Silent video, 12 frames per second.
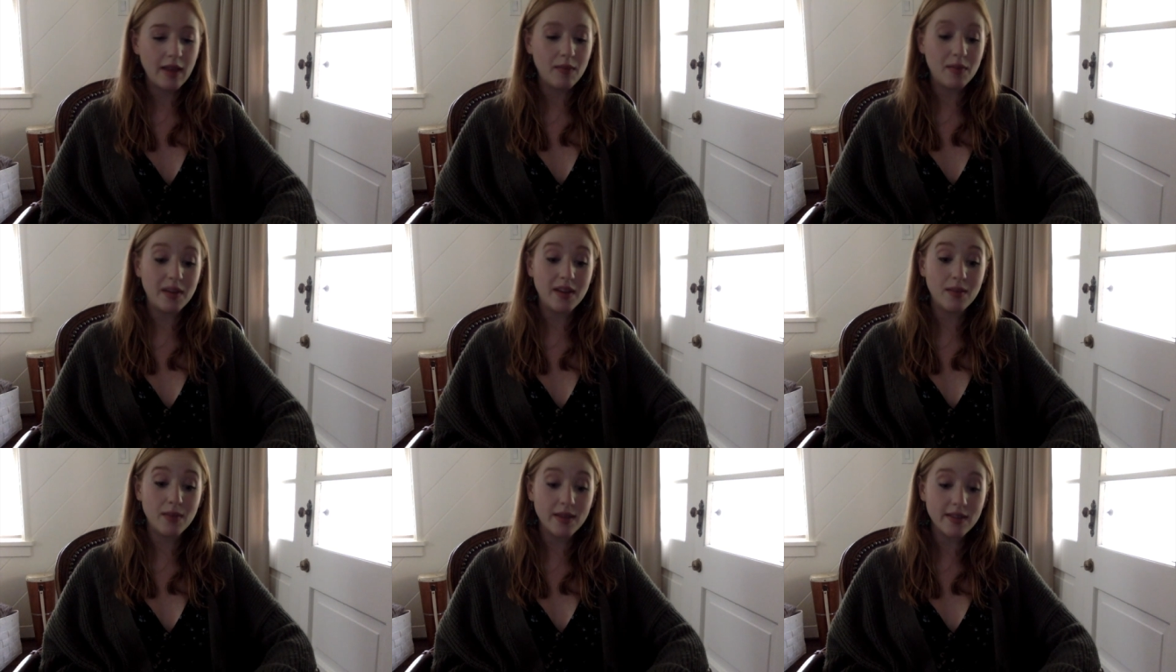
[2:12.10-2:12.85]
but
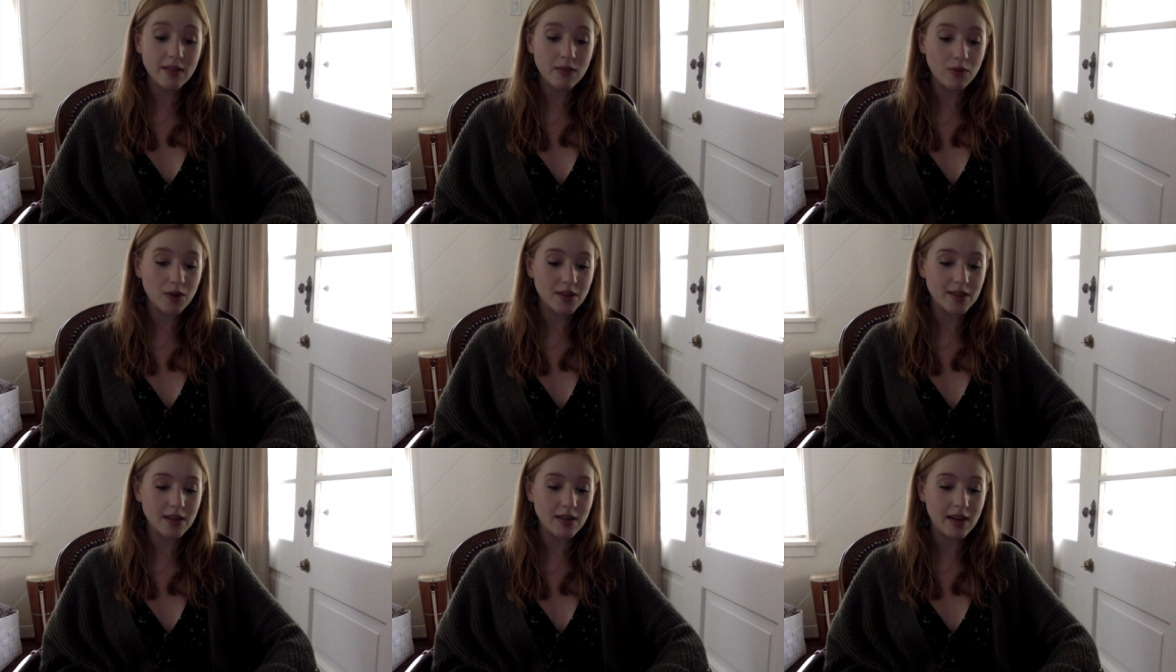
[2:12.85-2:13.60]
he must have
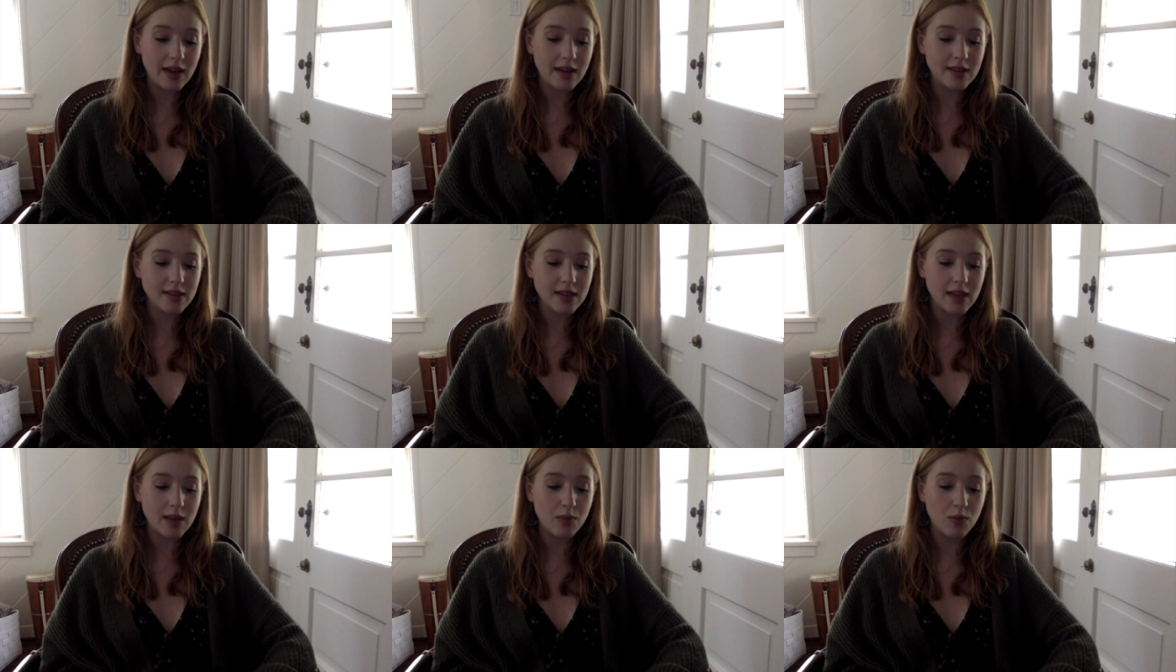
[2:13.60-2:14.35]
worked at night to
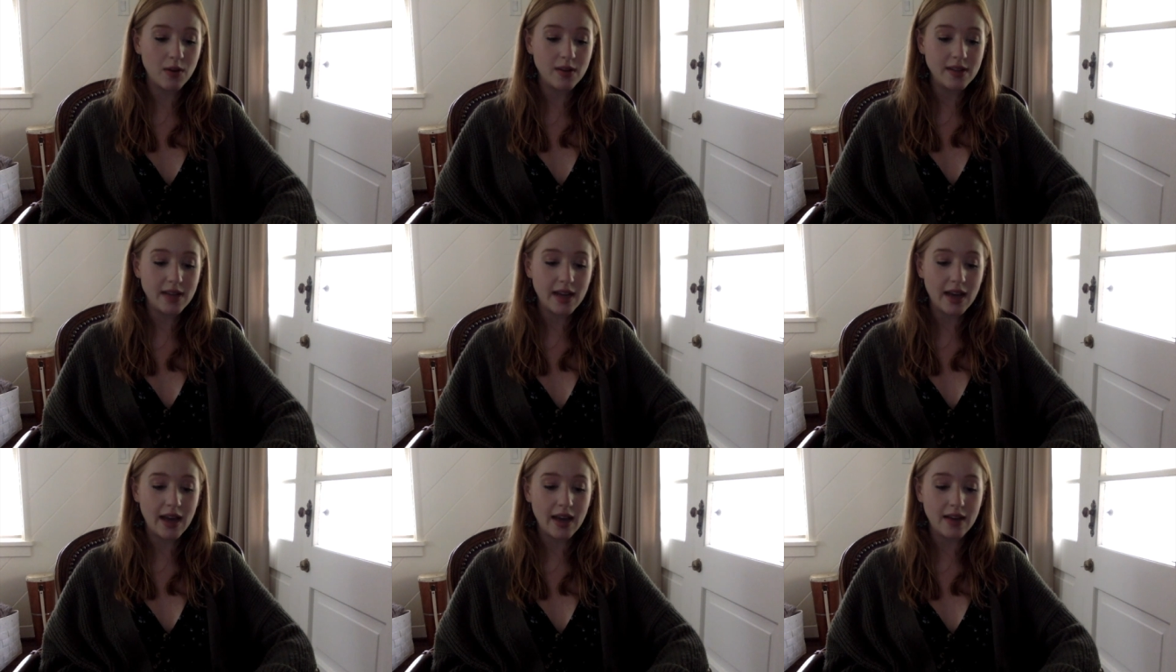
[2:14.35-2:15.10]
keep one day
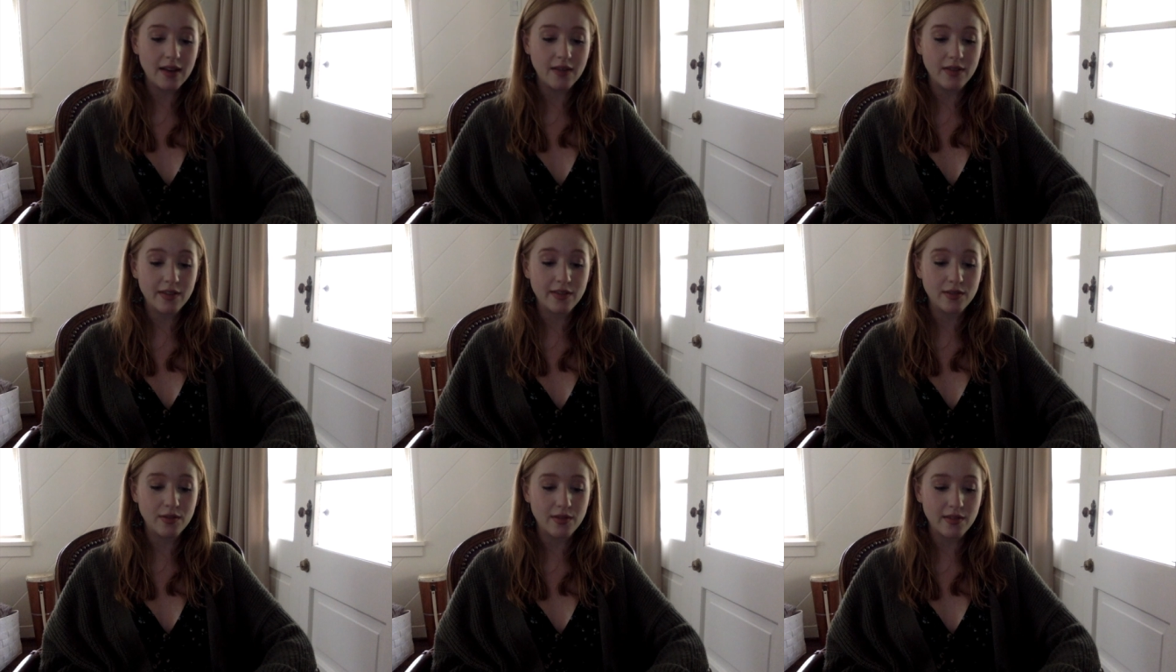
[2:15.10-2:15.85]
ahead of his
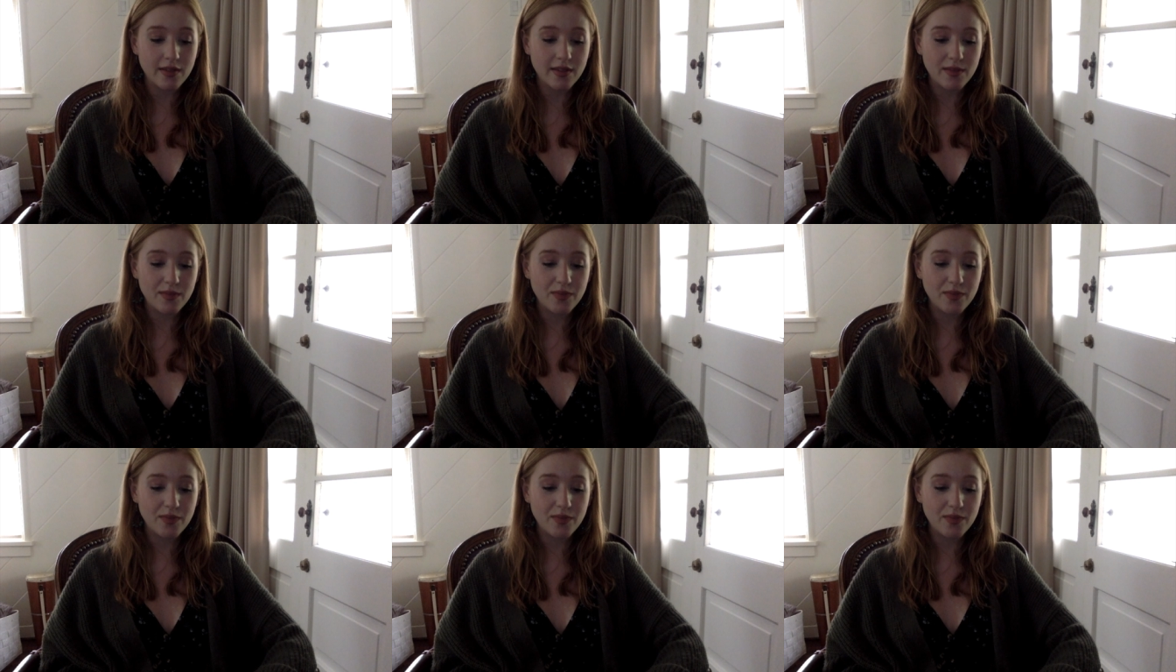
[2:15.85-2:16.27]
students.